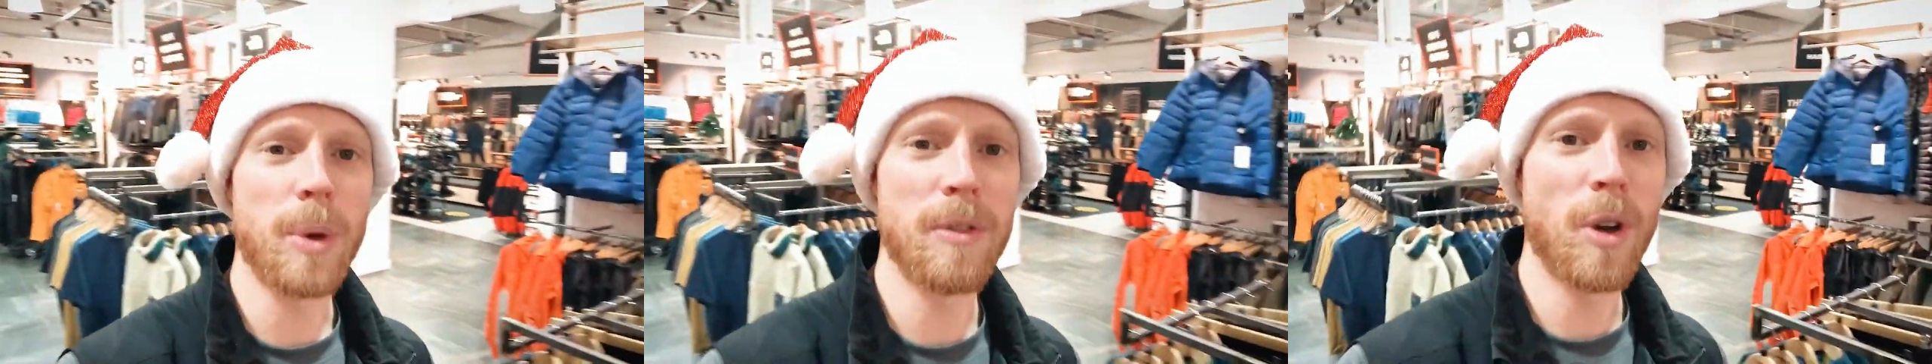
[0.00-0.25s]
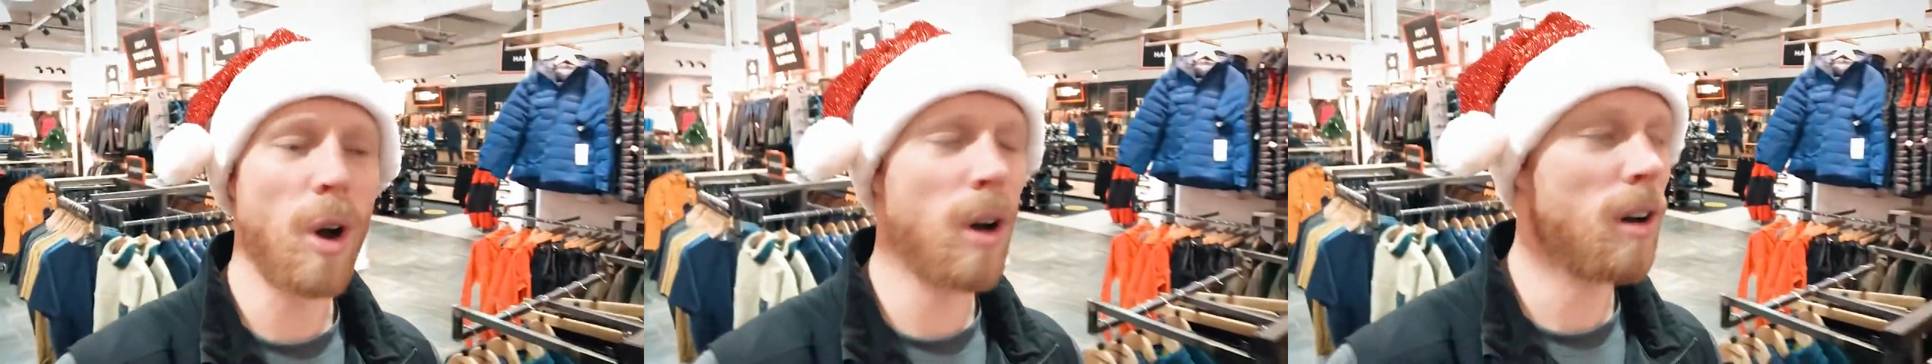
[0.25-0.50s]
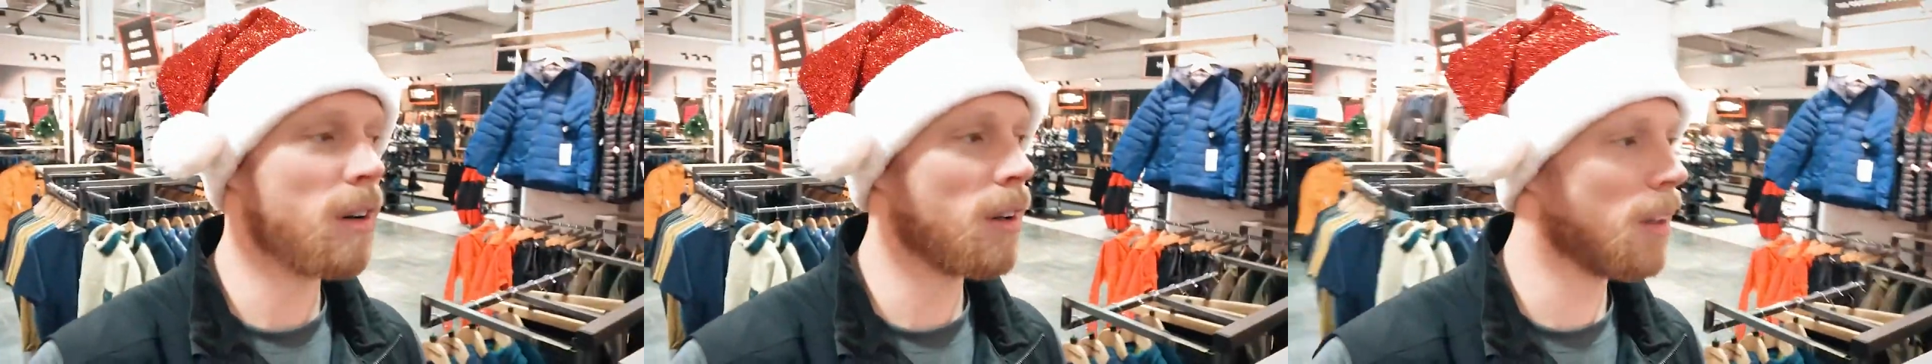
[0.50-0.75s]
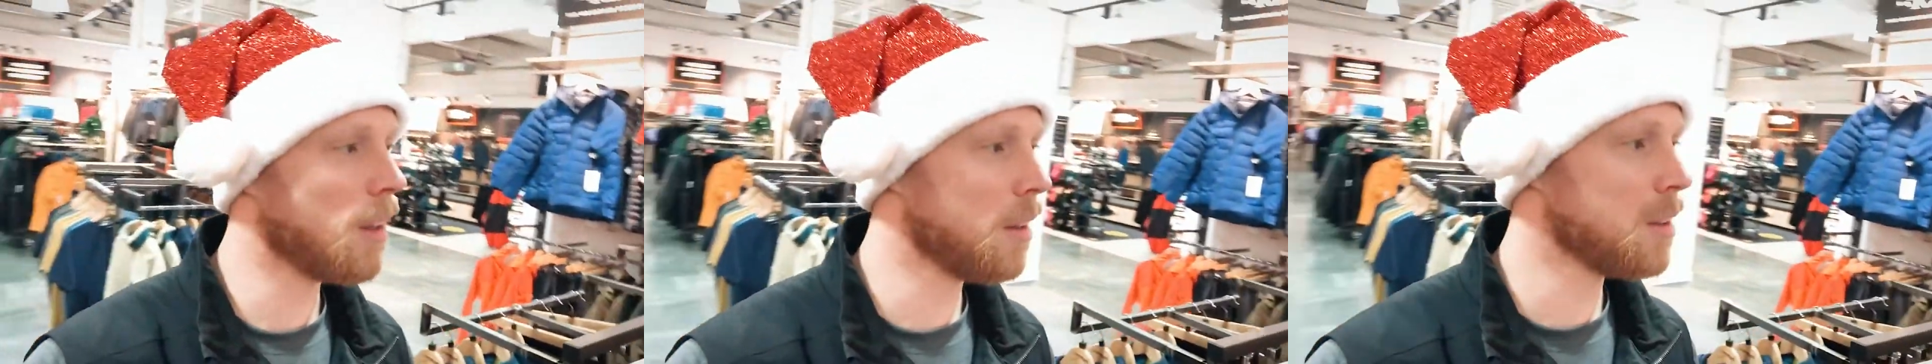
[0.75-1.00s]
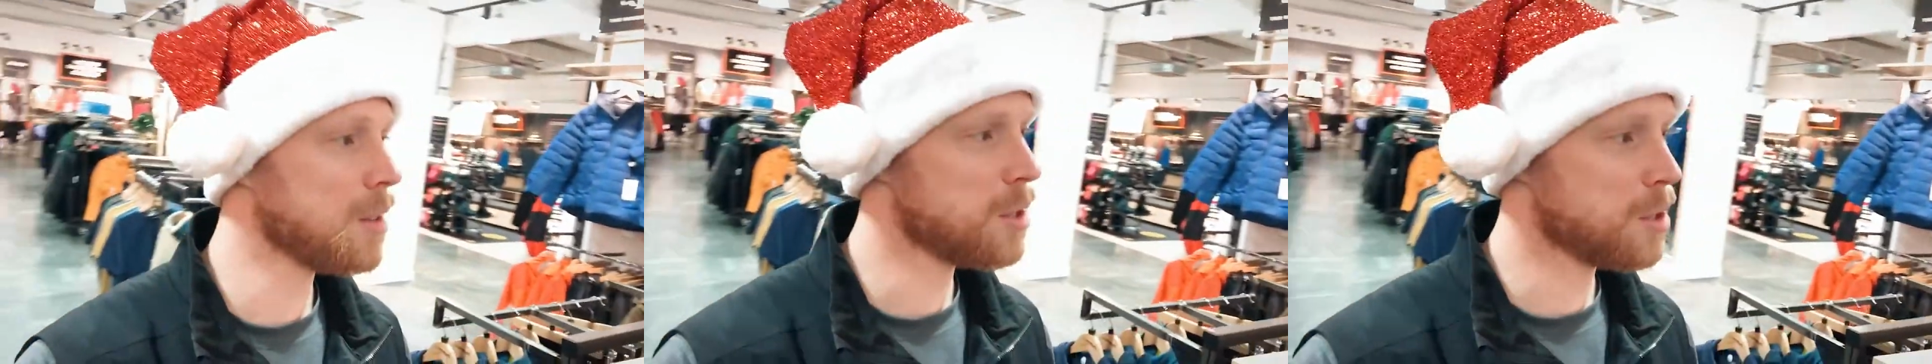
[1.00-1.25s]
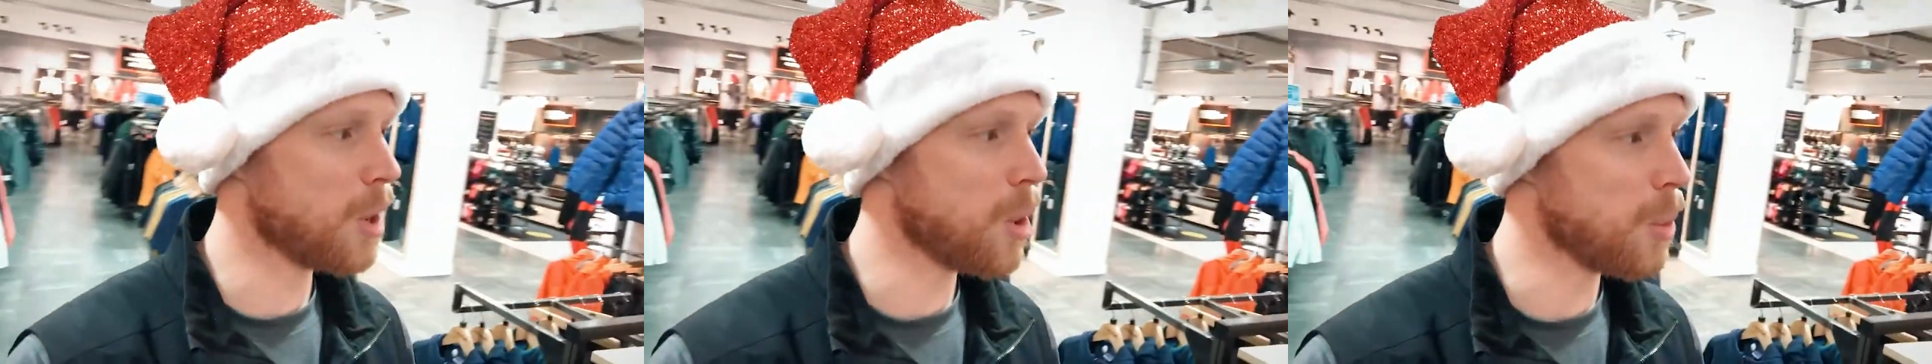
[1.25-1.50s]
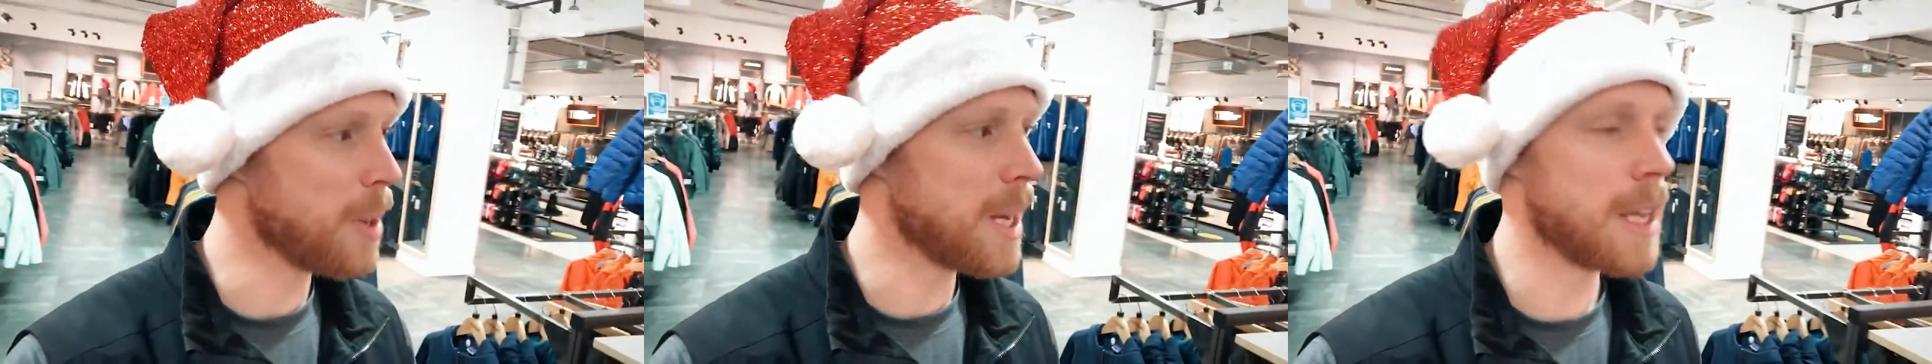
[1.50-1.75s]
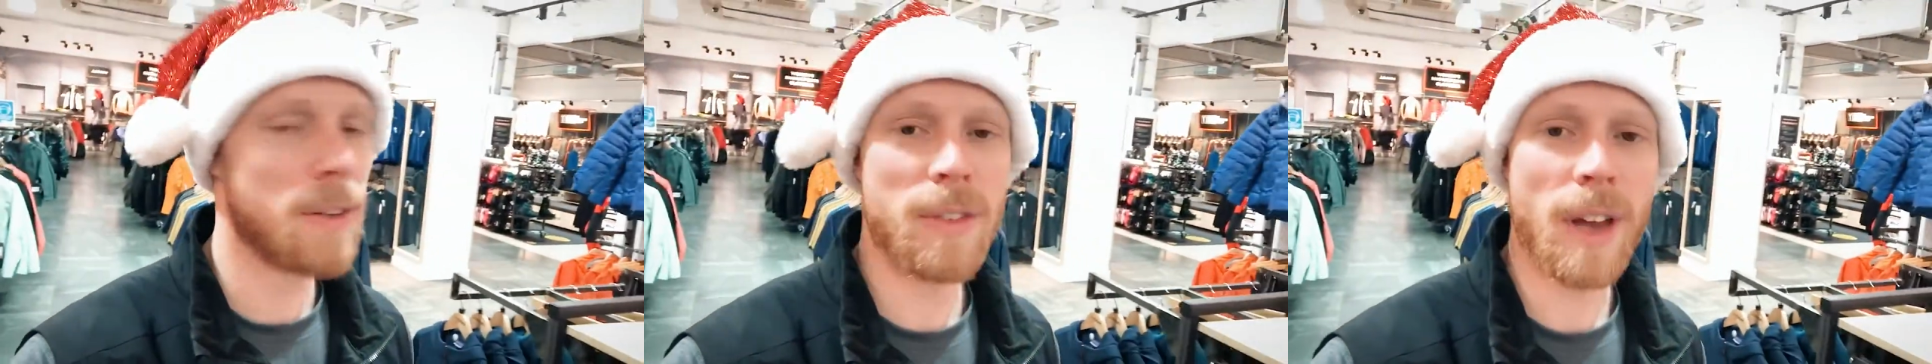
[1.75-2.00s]
We've got so many
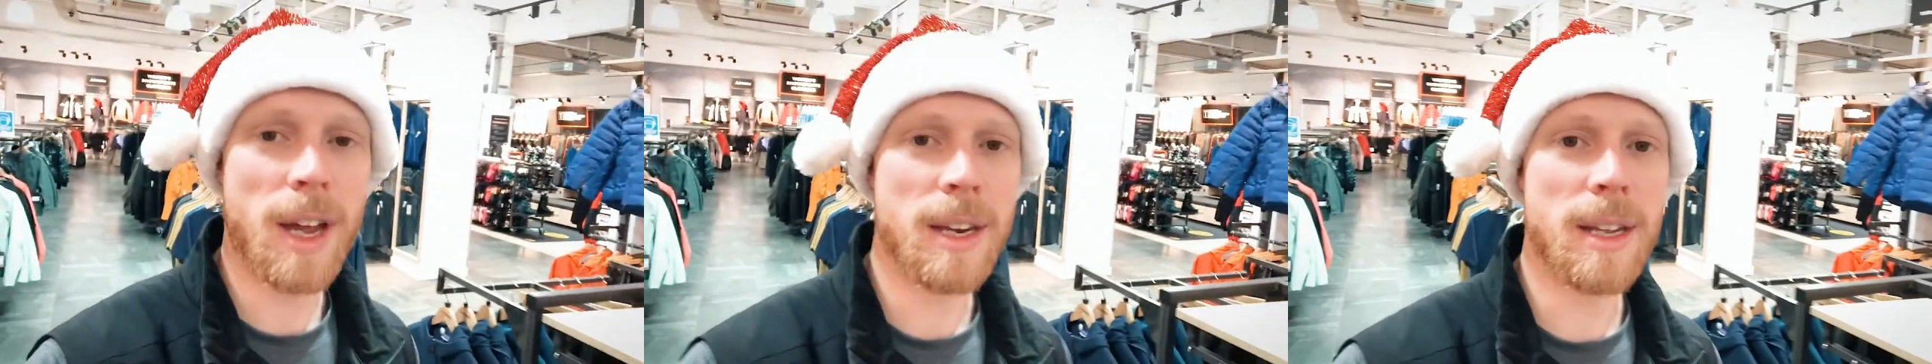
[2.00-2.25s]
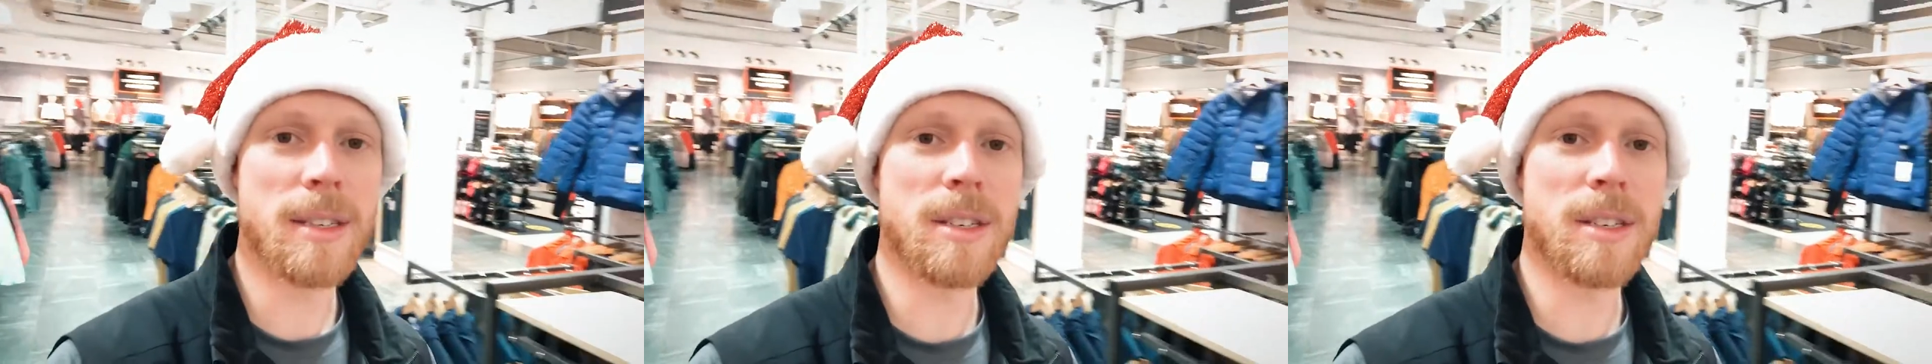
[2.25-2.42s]
gift ideas.